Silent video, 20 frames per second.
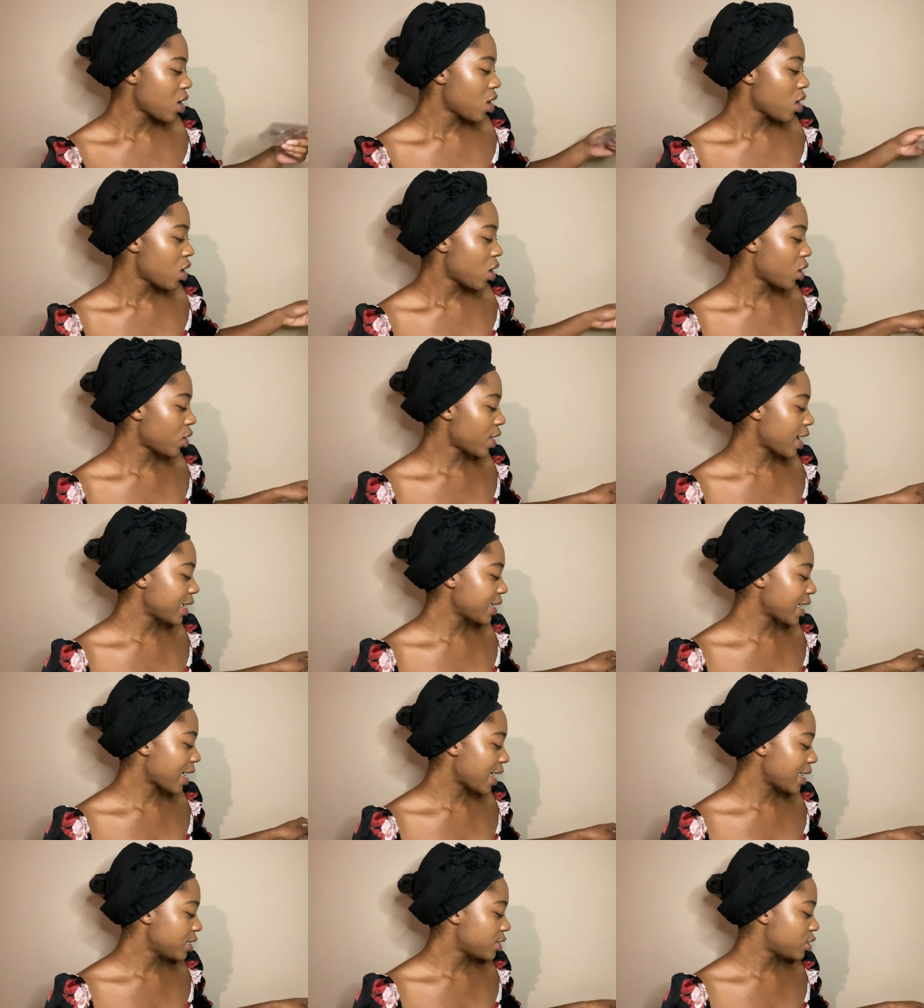All right
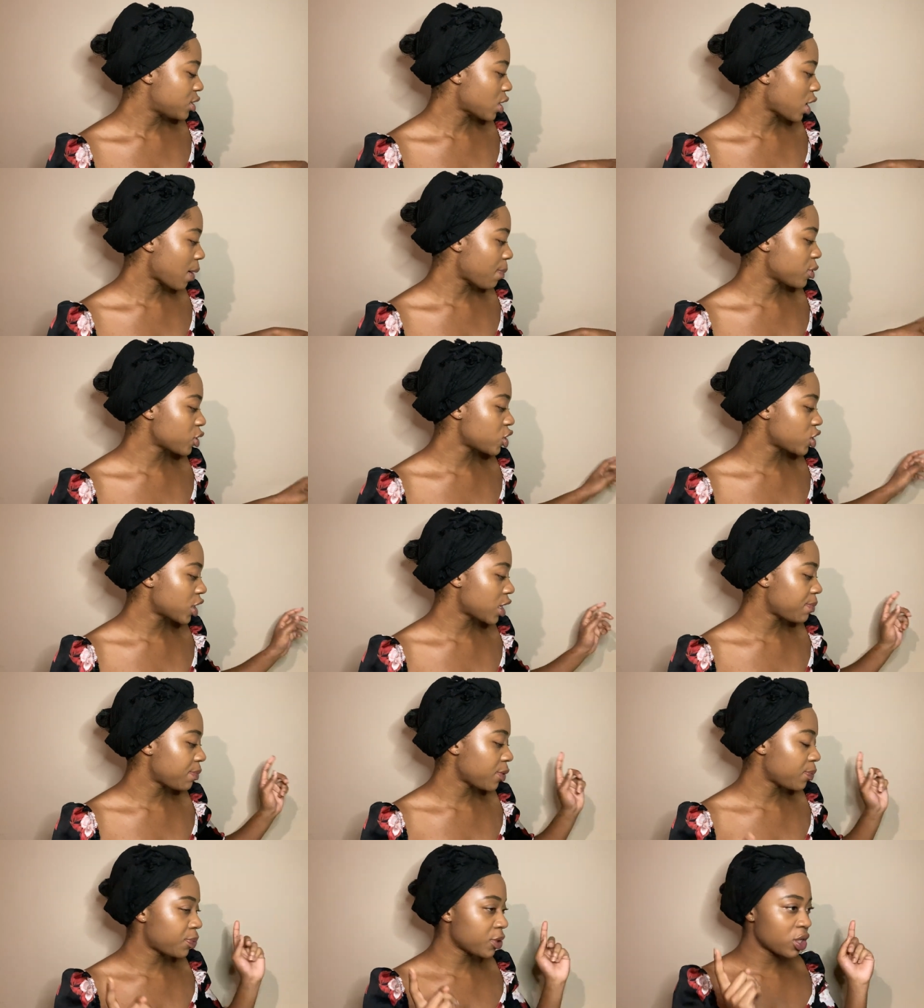guys, so I'm also gonna
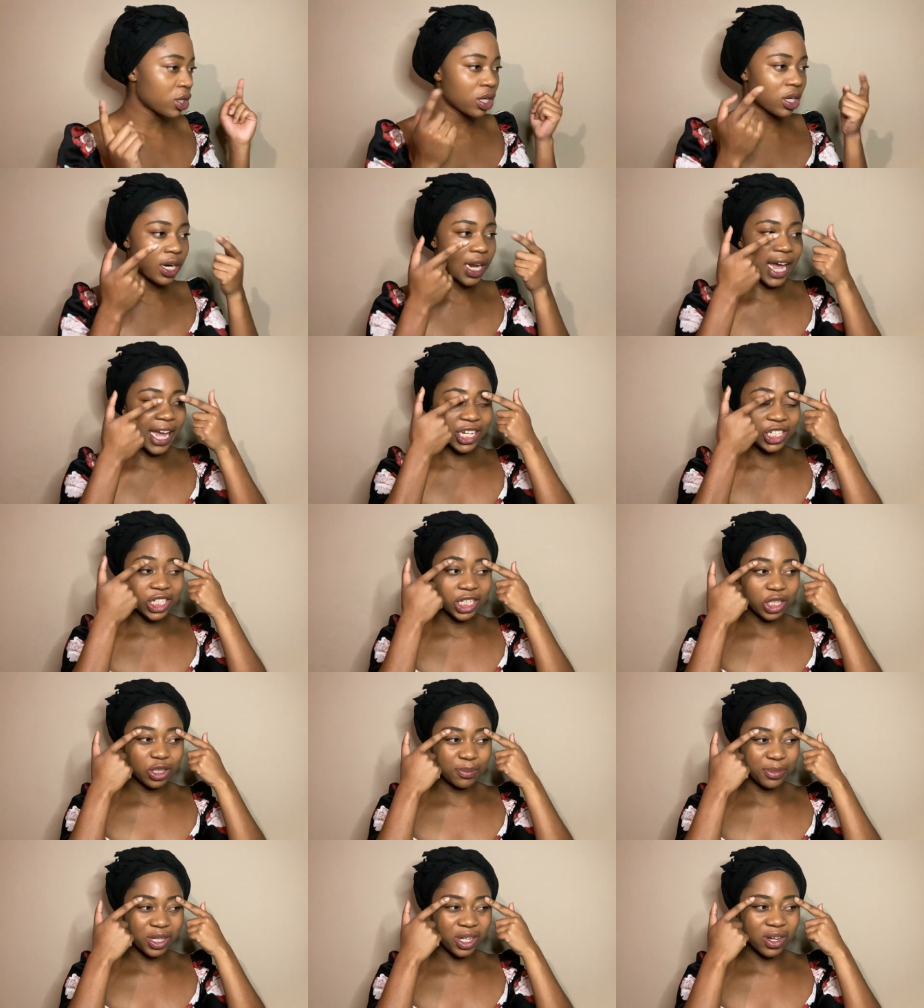be putting on
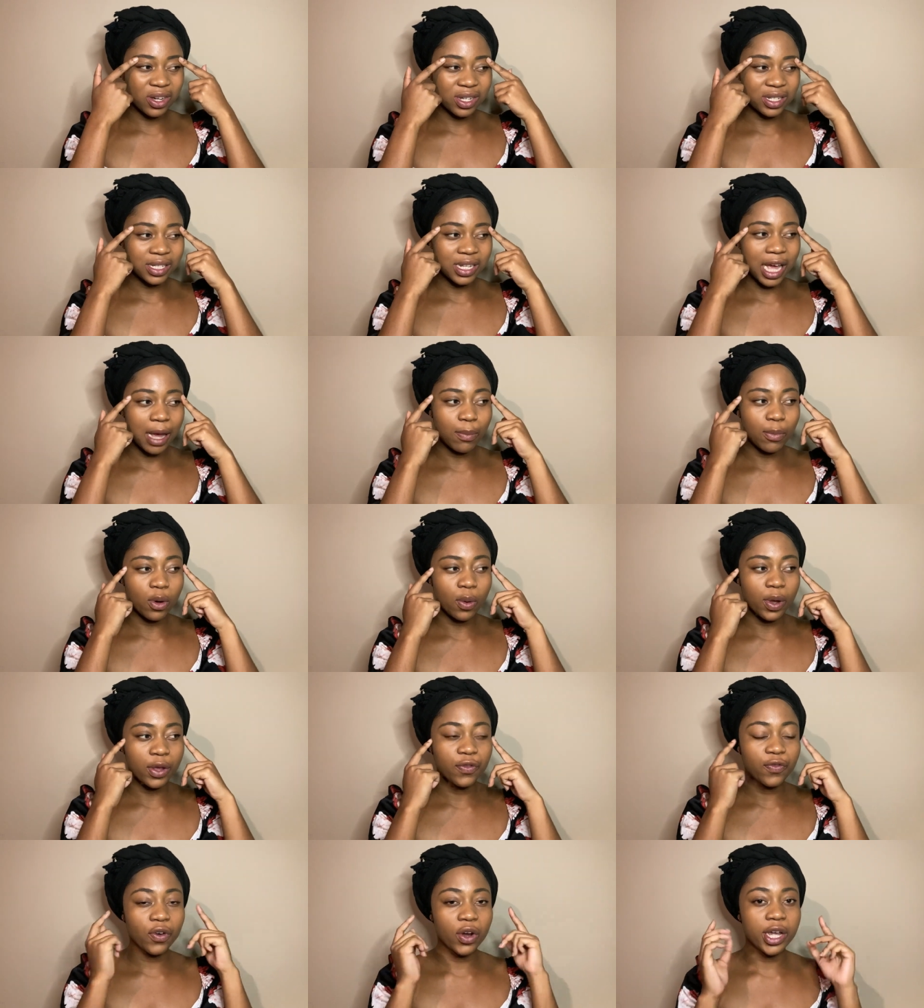eyeshadow because I'm
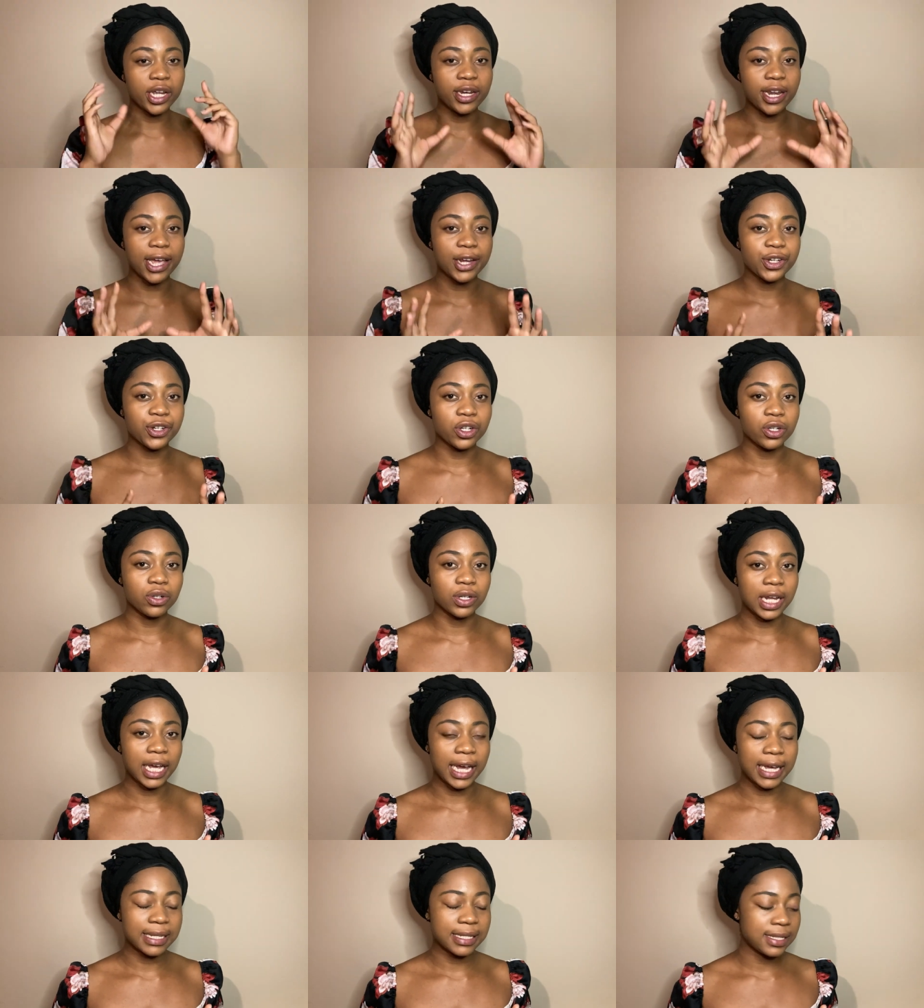going for a natural look
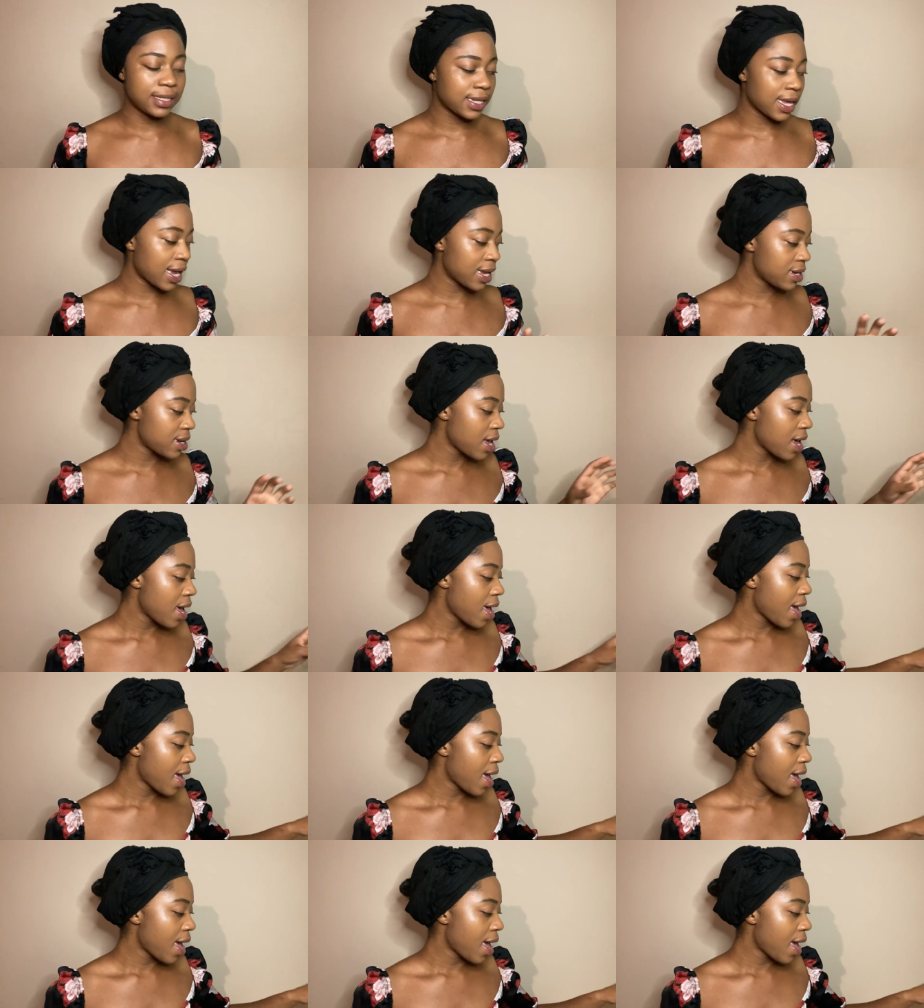like I said,